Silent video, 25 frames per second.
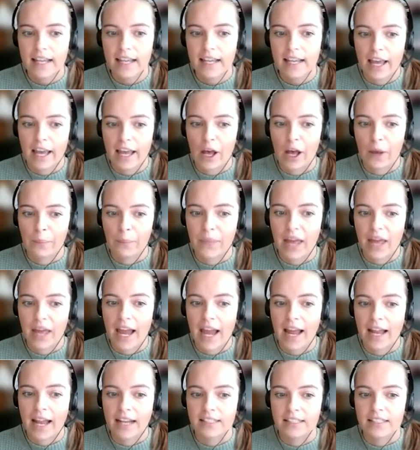And
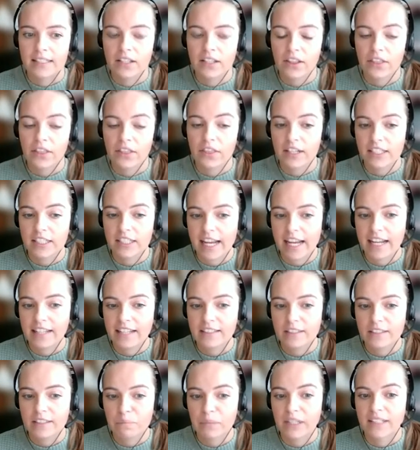
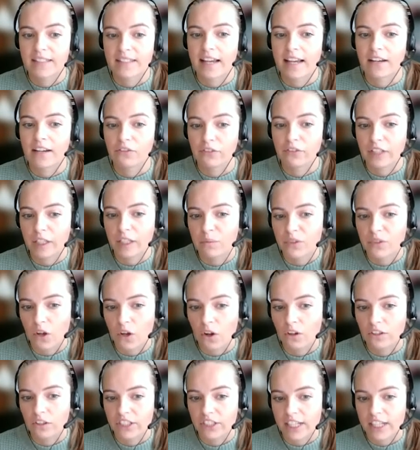38% of
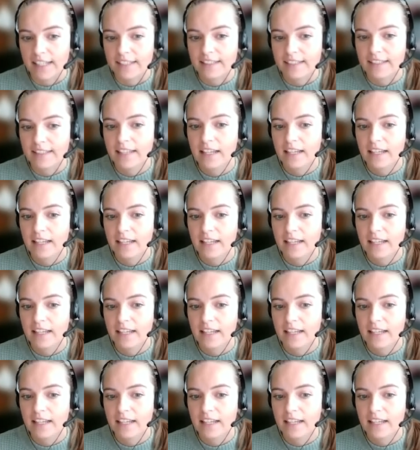hematologists